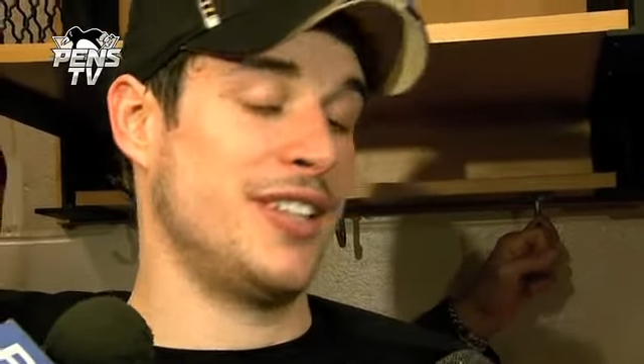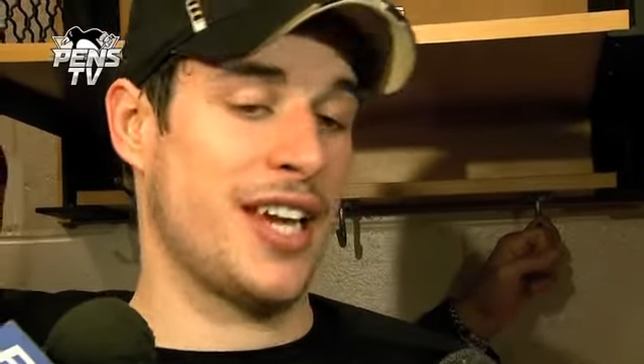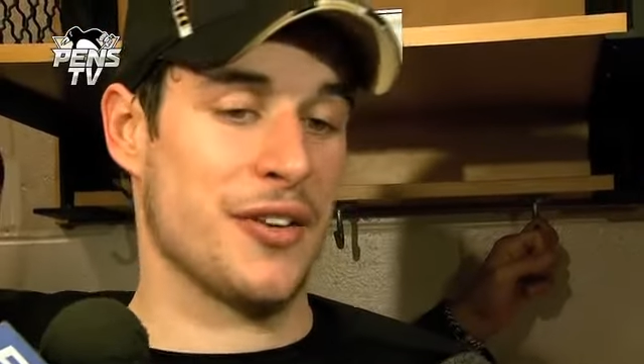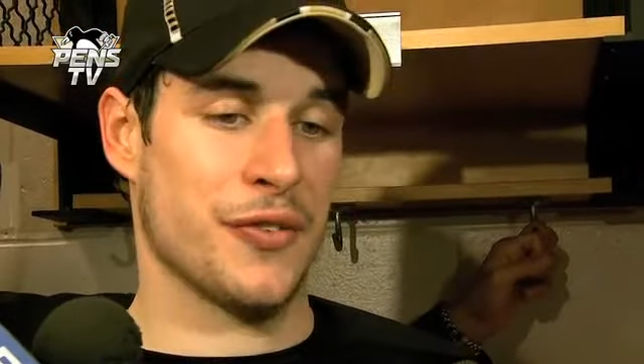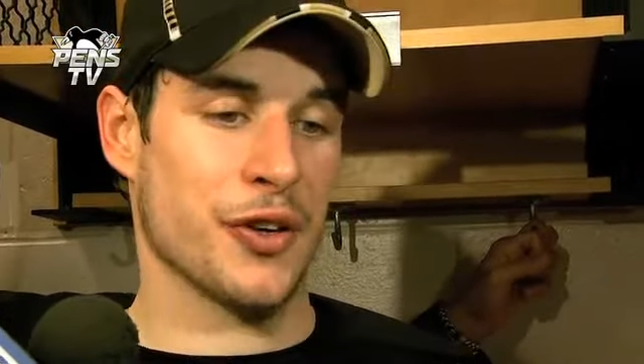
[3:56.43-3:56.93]

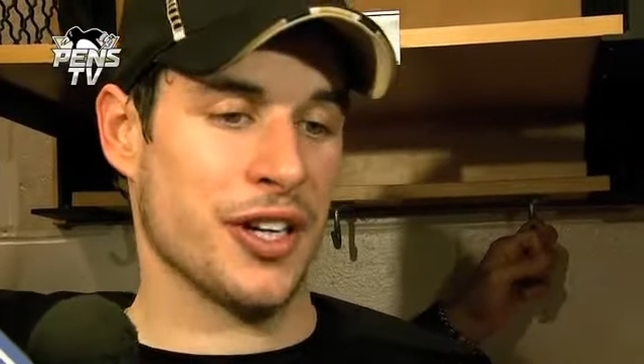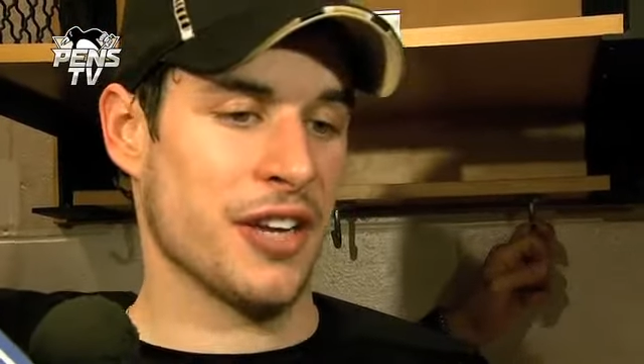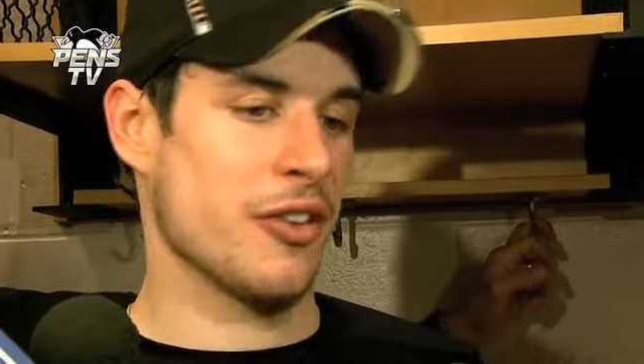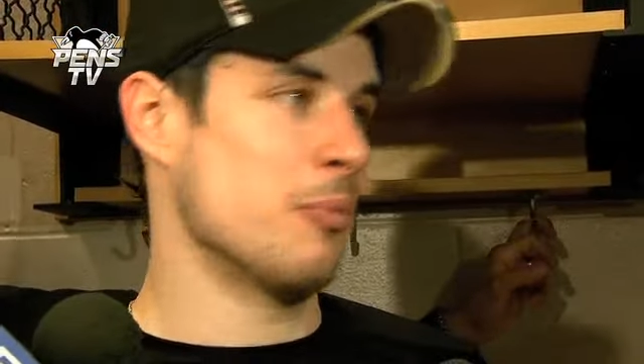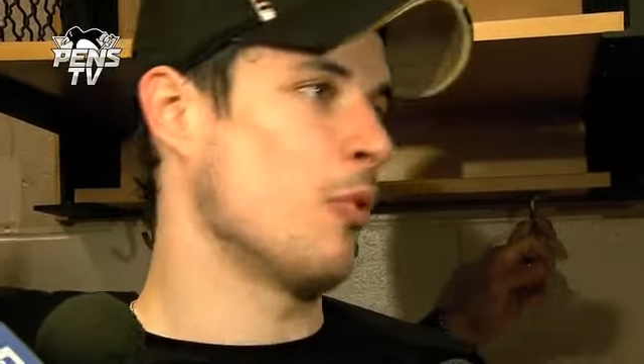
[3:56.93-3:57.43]
can't afford to
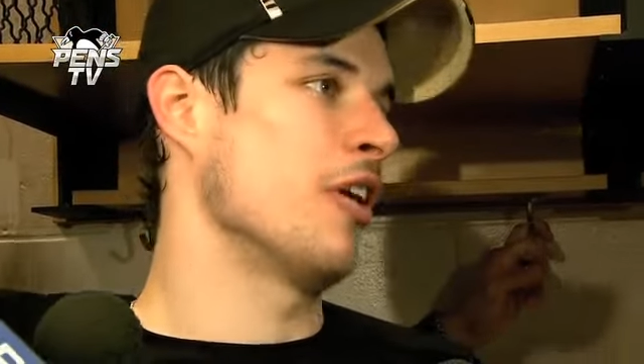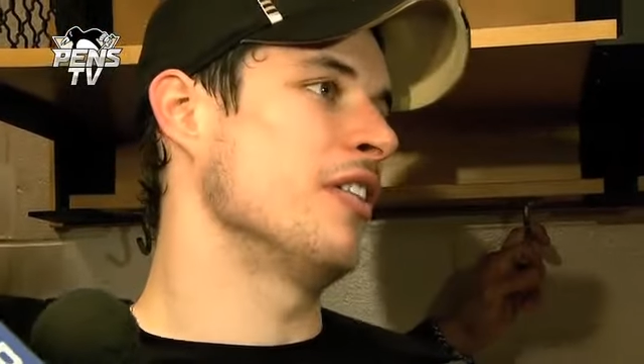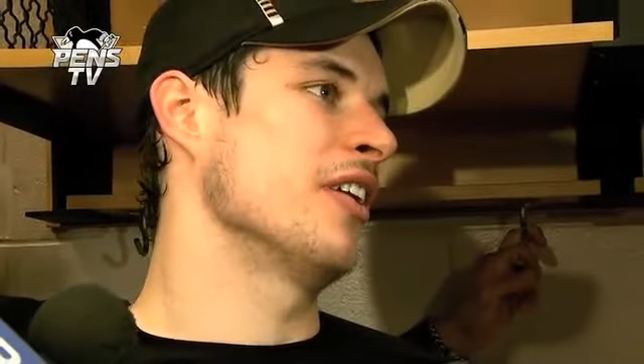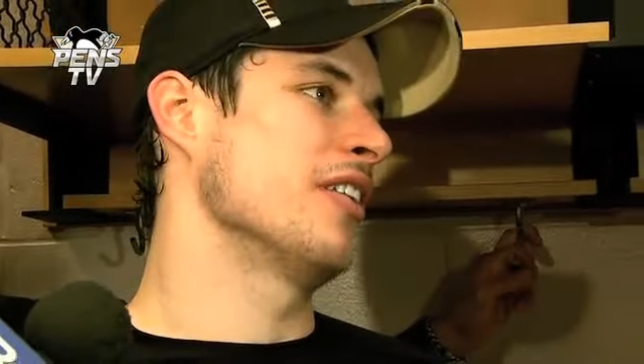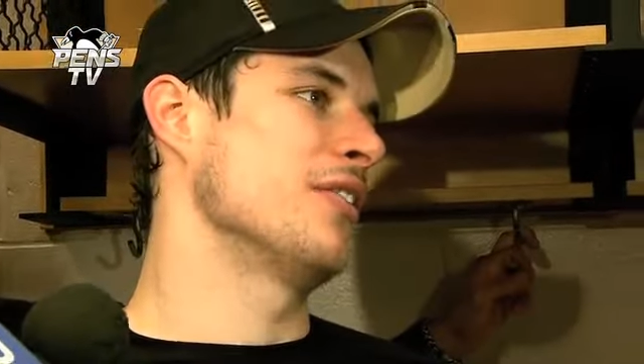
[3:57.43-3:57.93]
give up
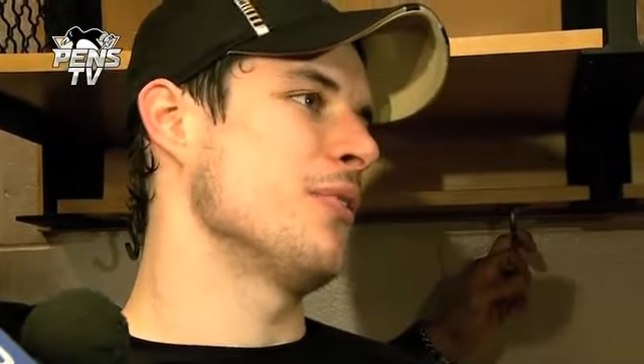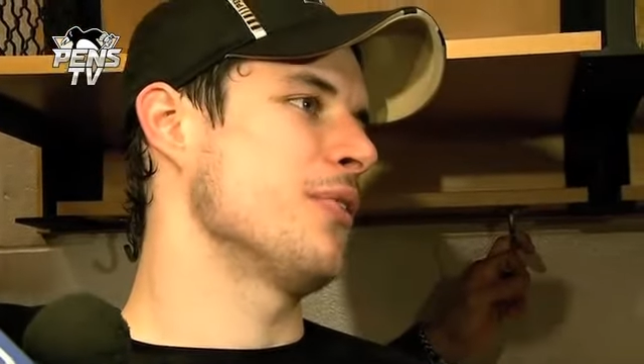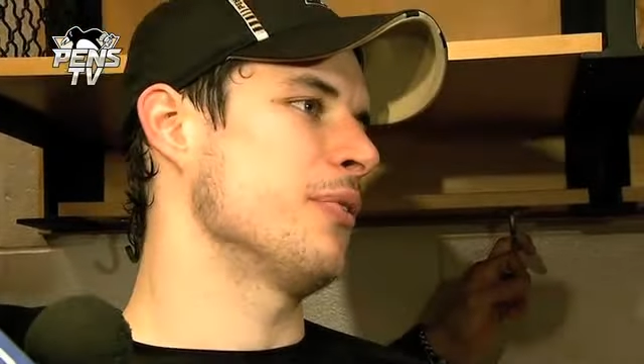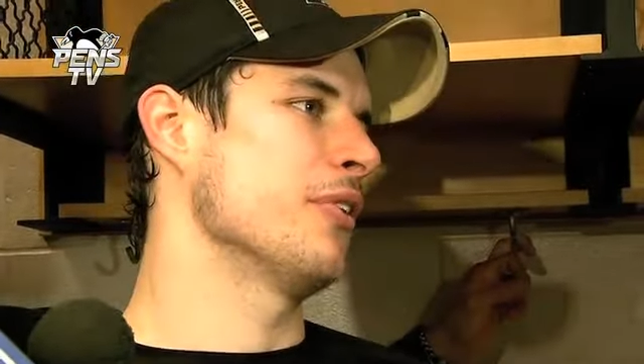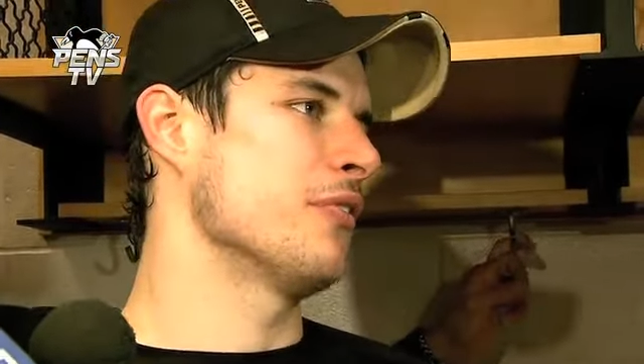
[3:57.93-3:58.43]
one, let alone
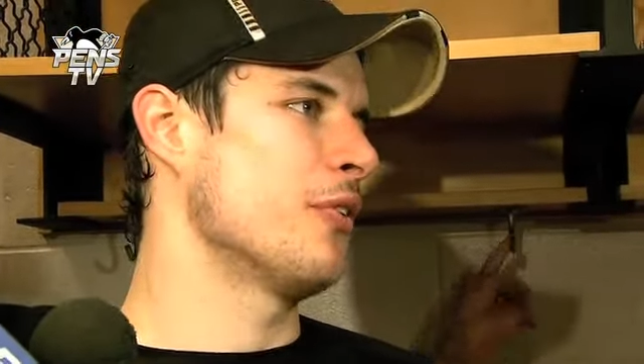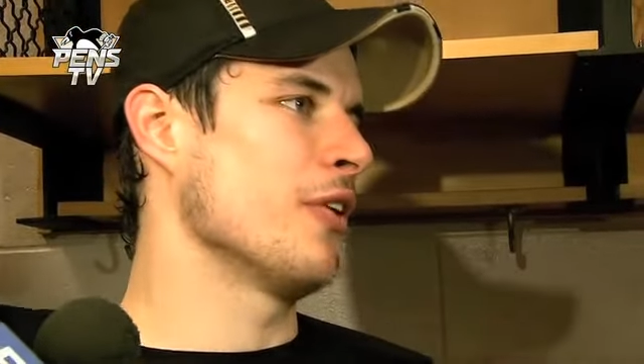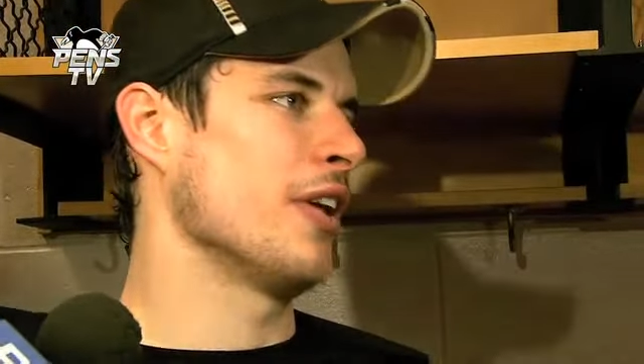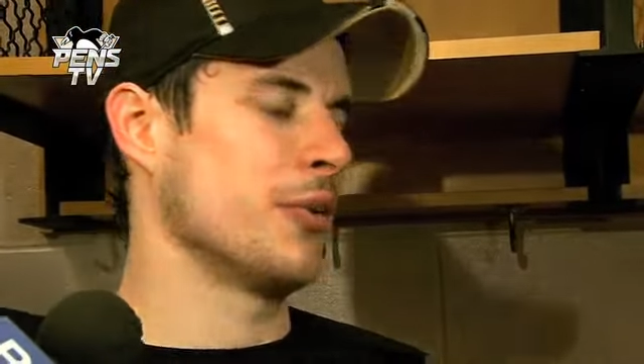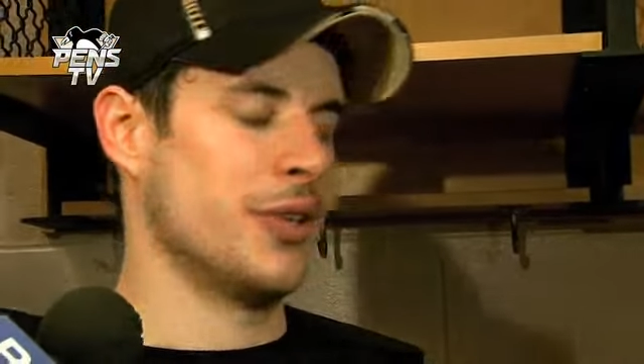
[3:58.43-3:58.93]
three or
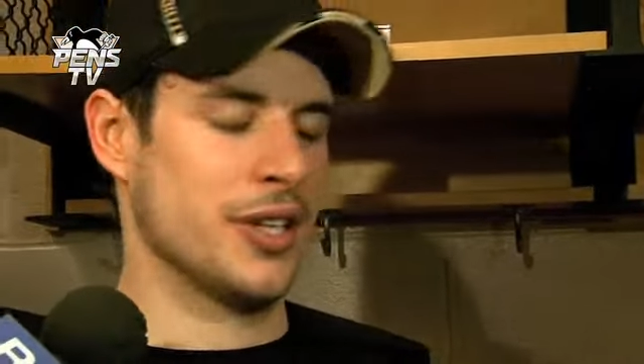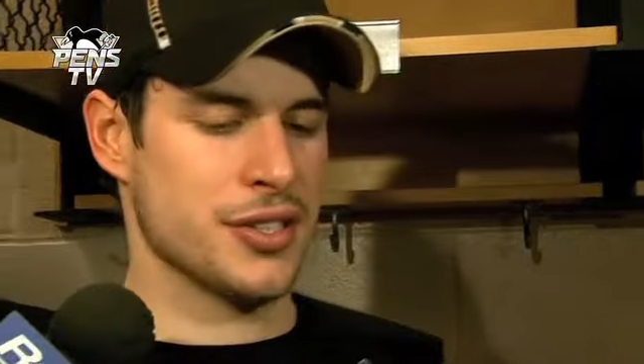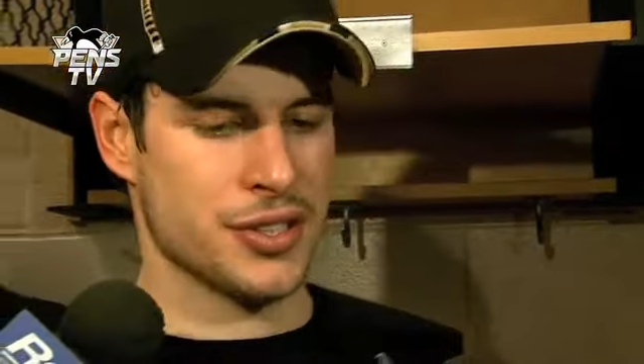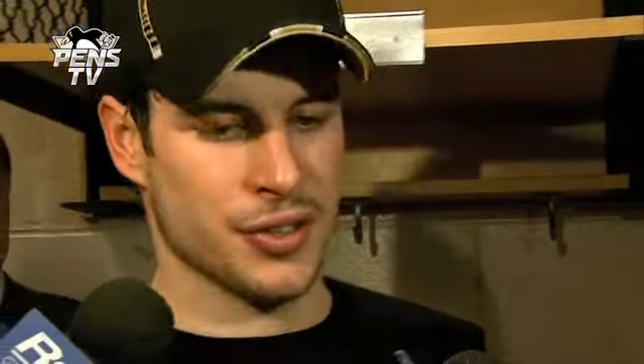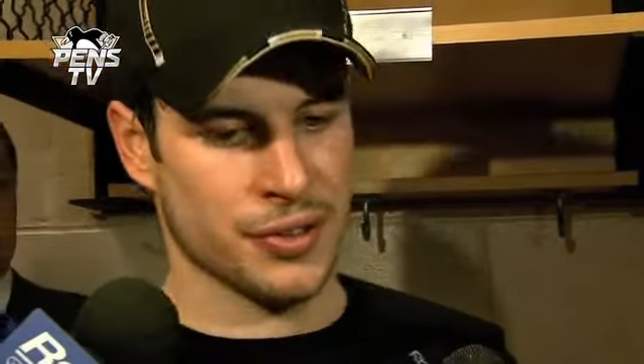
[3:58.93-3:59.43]
four like we
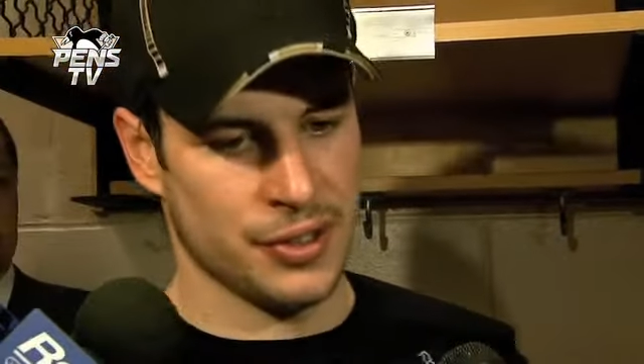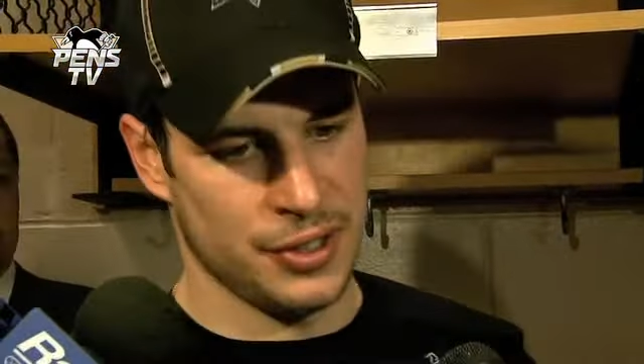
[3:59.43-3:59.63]
did. So